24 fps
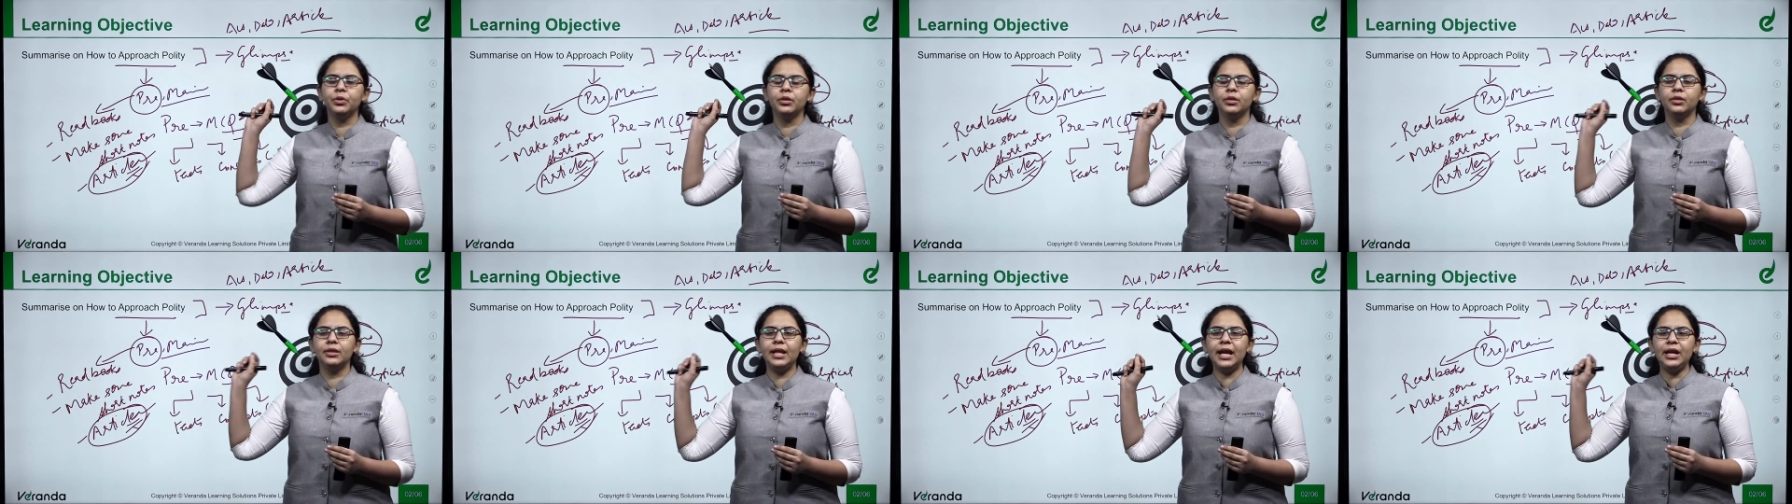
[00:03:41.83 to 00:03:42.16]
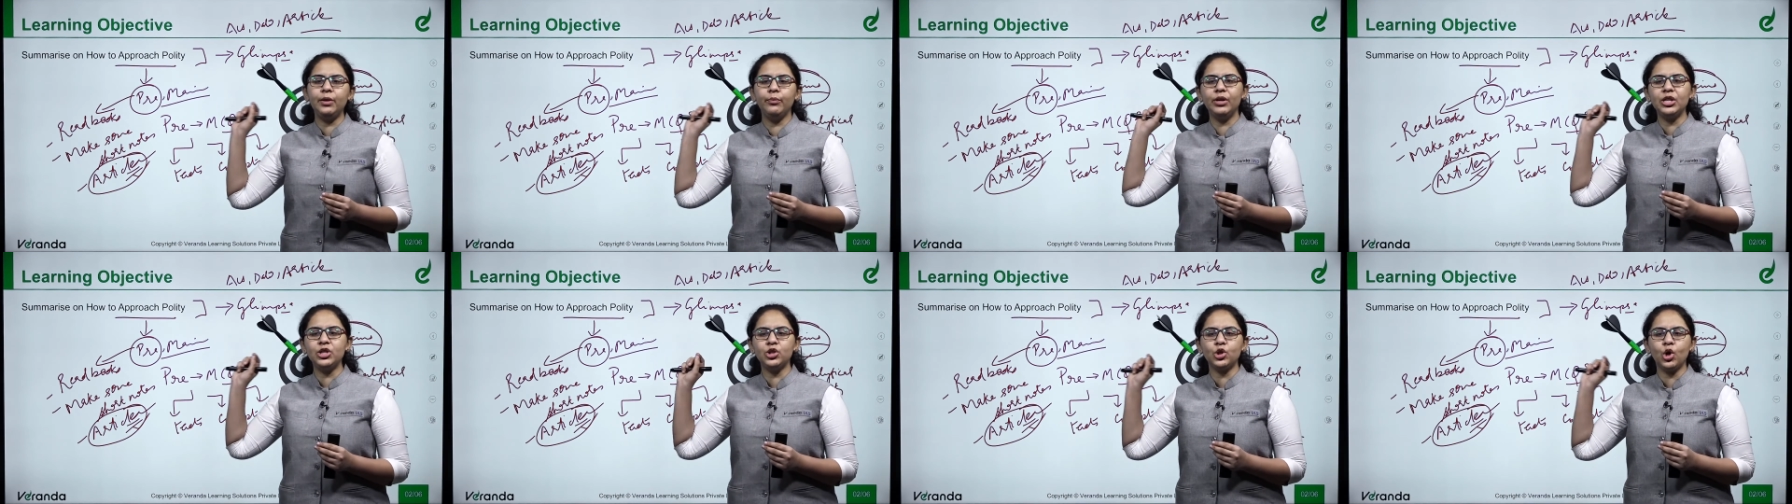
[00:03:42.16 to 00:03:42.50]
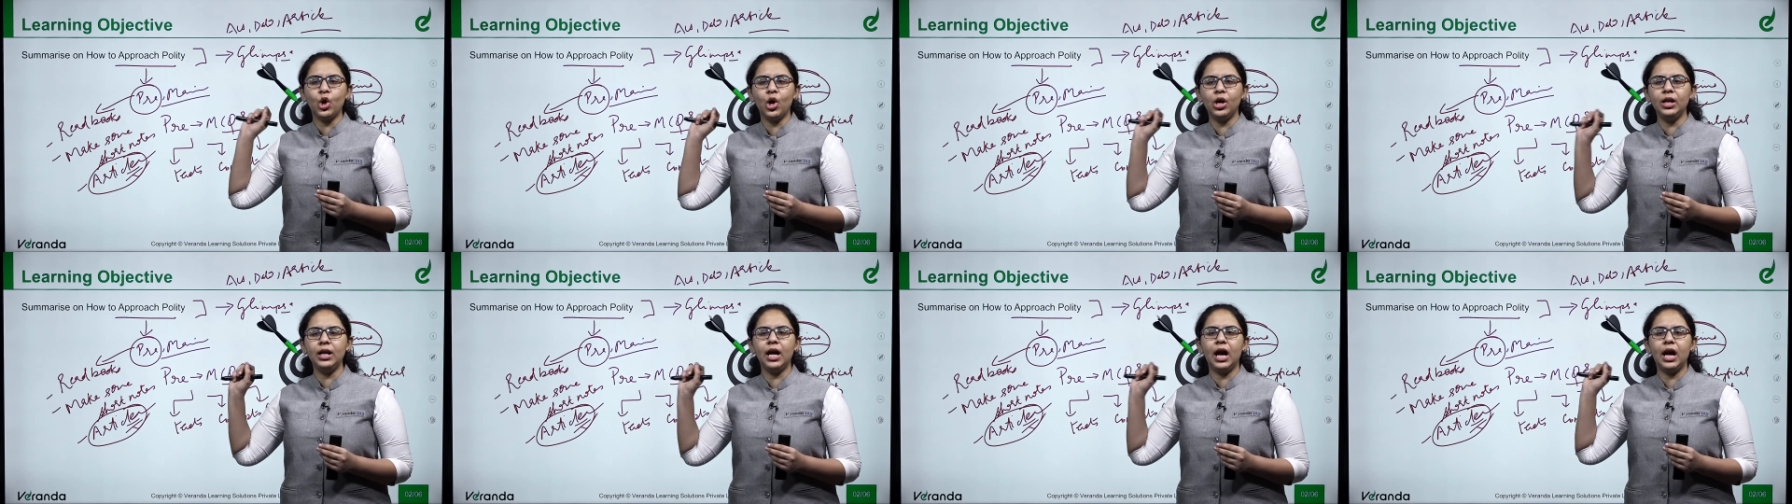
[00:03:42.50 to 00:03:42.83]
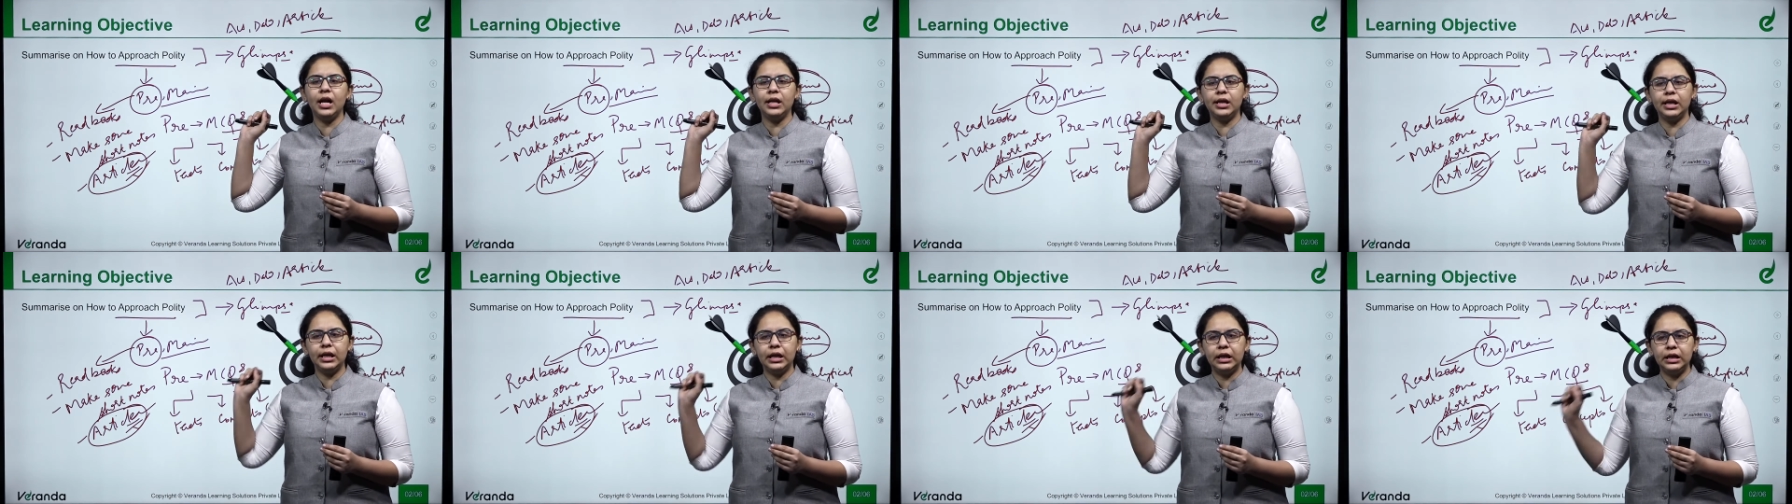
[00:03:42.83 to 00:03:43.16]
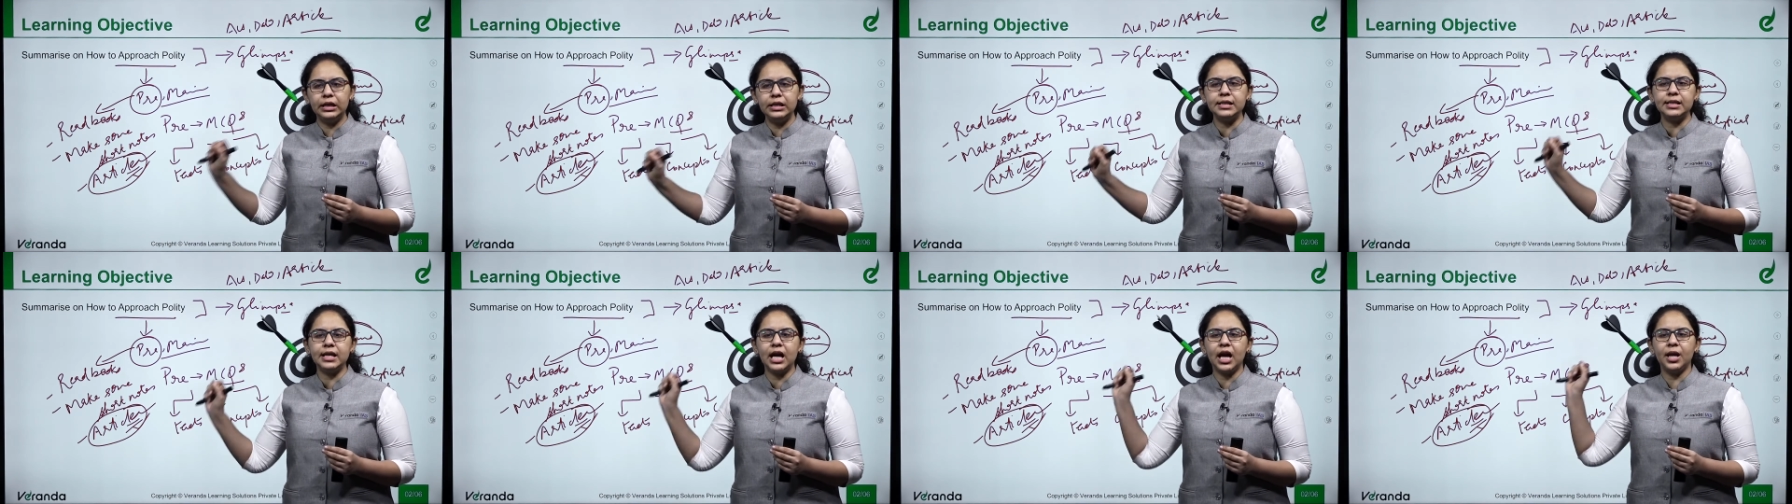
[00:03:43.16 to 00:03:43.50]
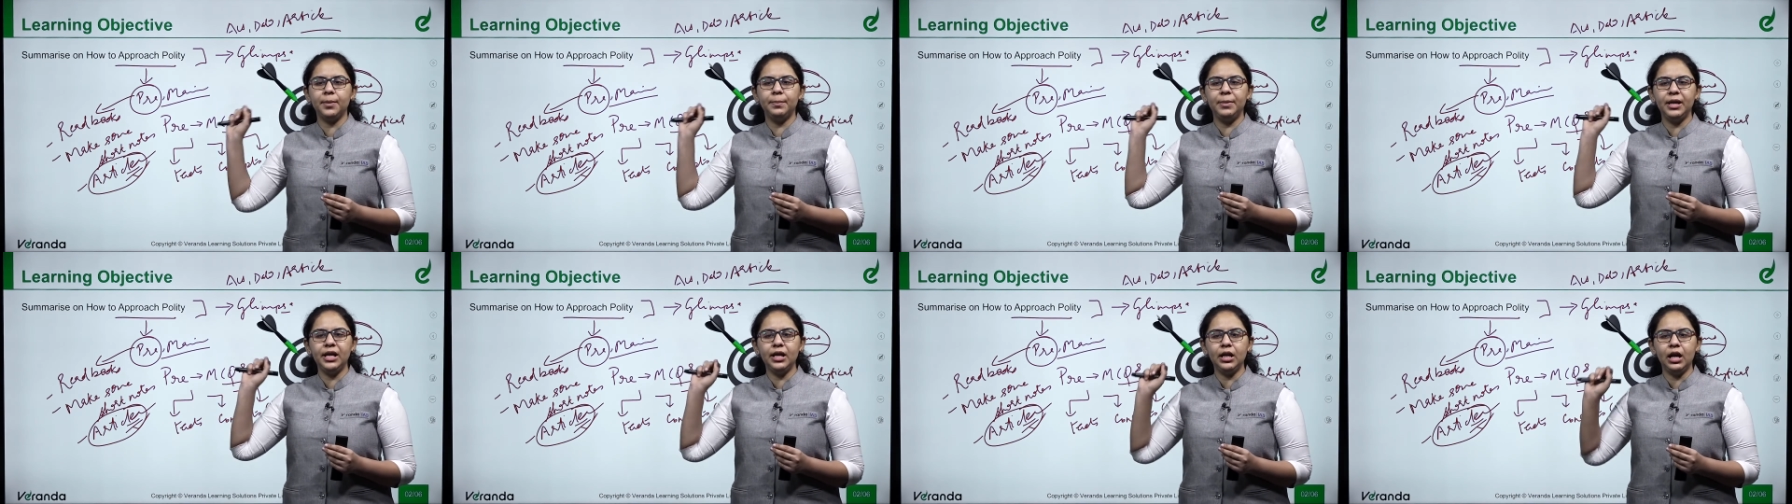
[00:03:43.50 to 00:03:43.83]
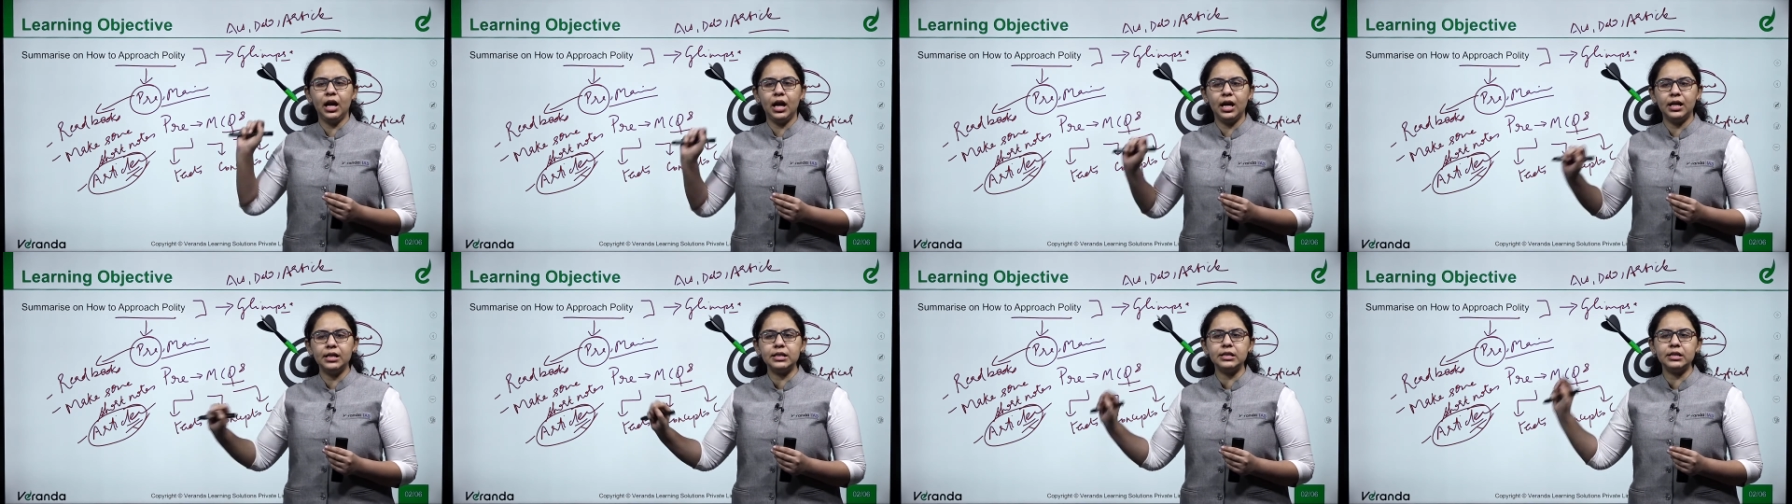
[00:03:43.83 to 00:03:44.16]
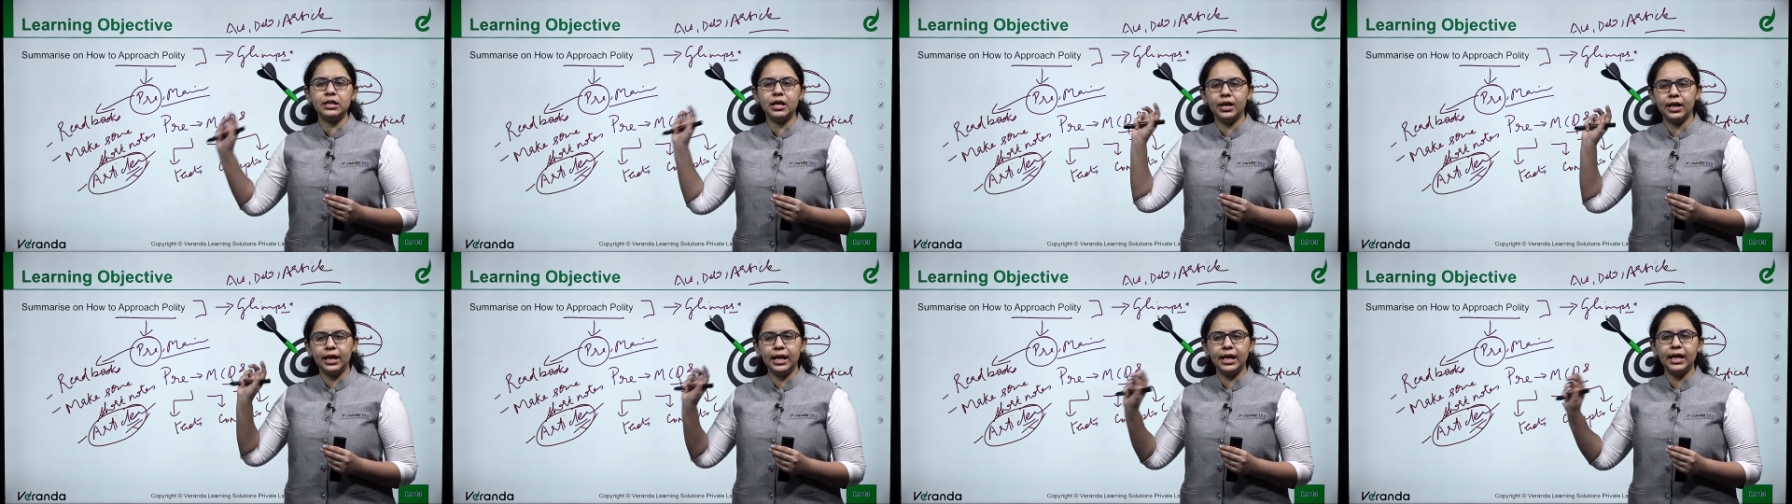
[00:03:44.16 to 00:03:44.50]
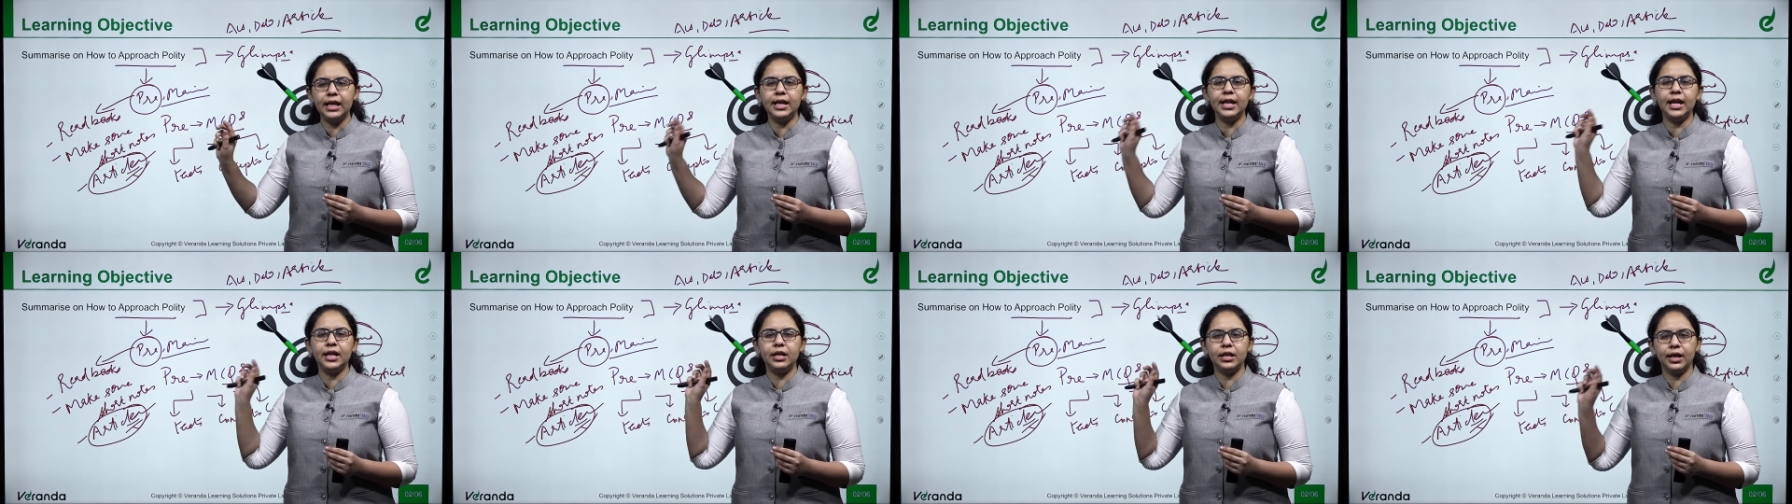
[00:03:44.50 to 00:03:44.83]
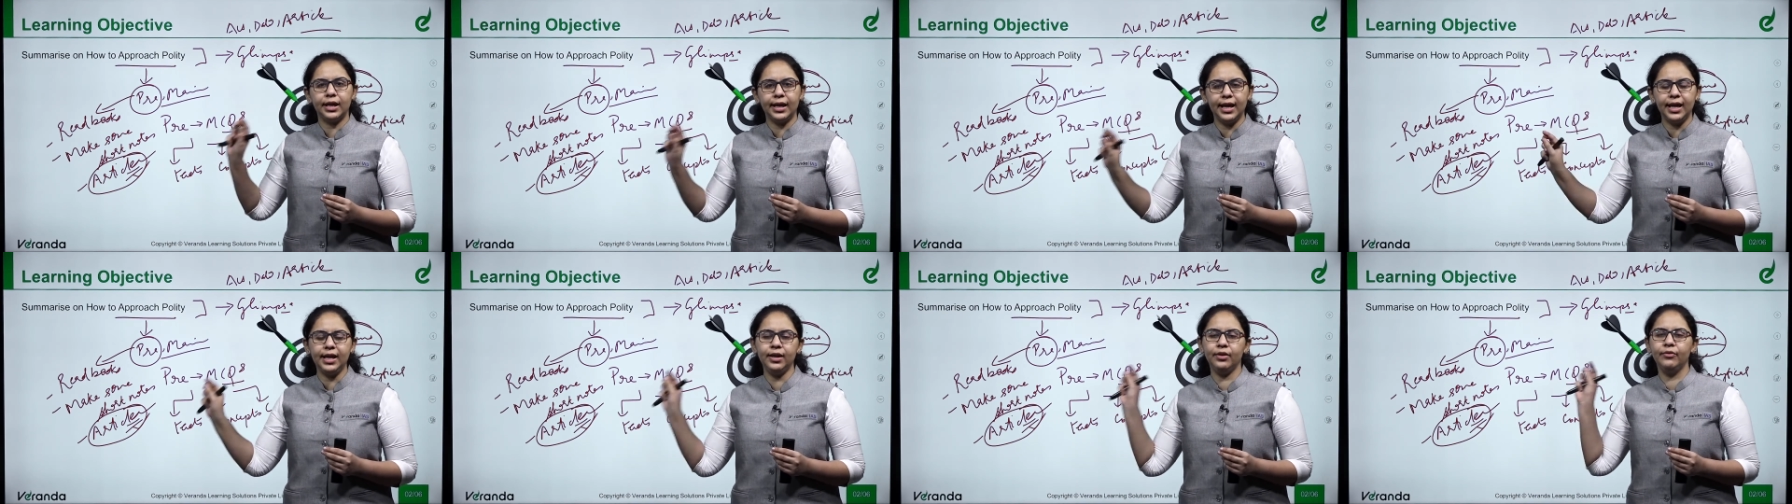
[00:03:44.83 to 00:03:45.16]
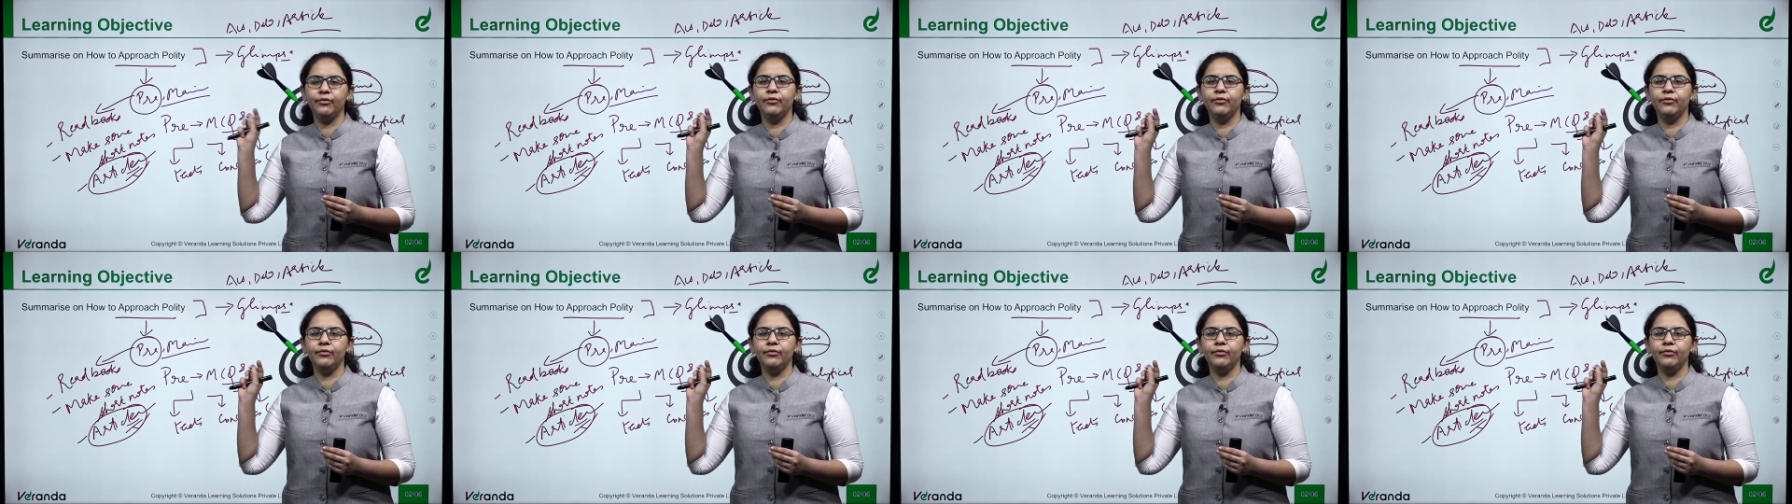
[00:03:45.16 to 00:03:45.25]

that which all articles are being asked again and again,